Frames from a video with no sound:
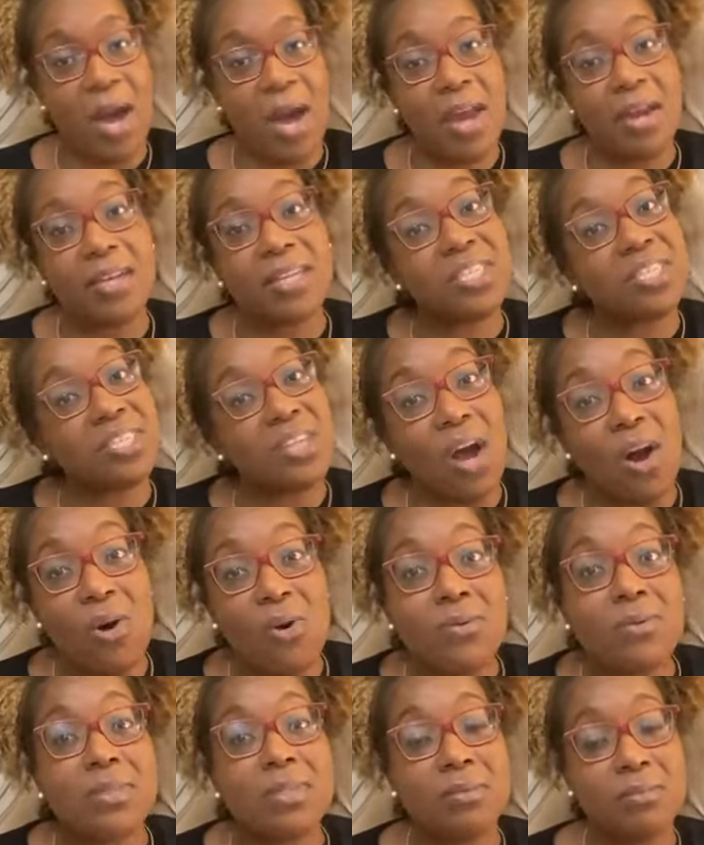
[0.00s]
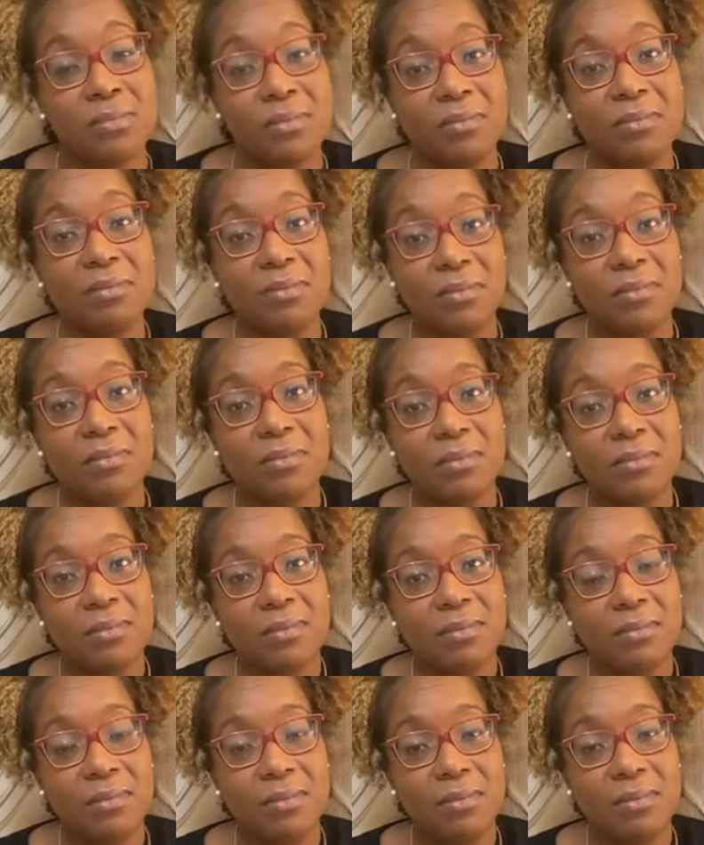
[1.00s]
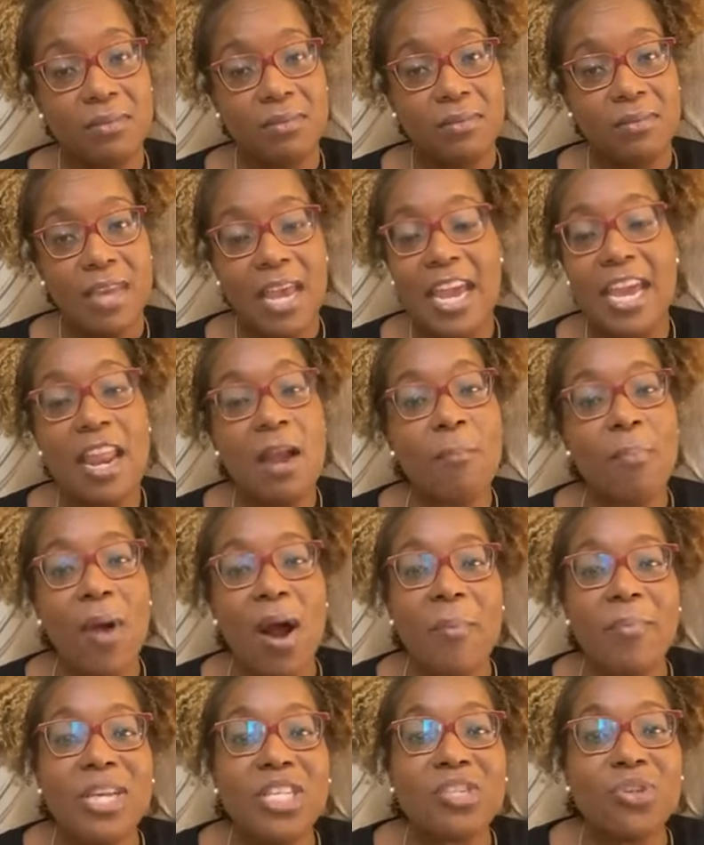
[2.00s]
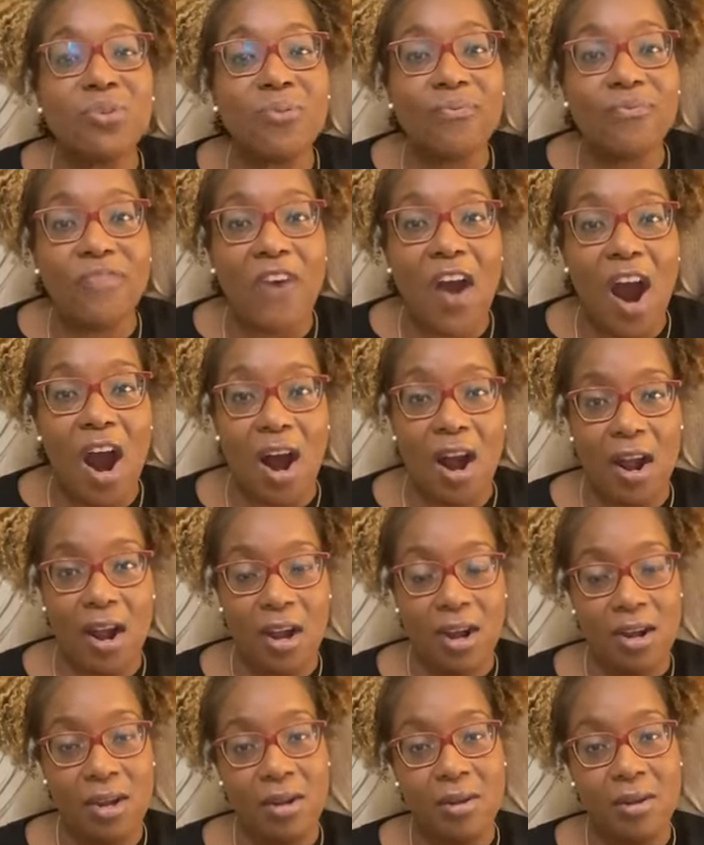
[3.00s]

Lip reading: Monica Stokes. He done brought me too far.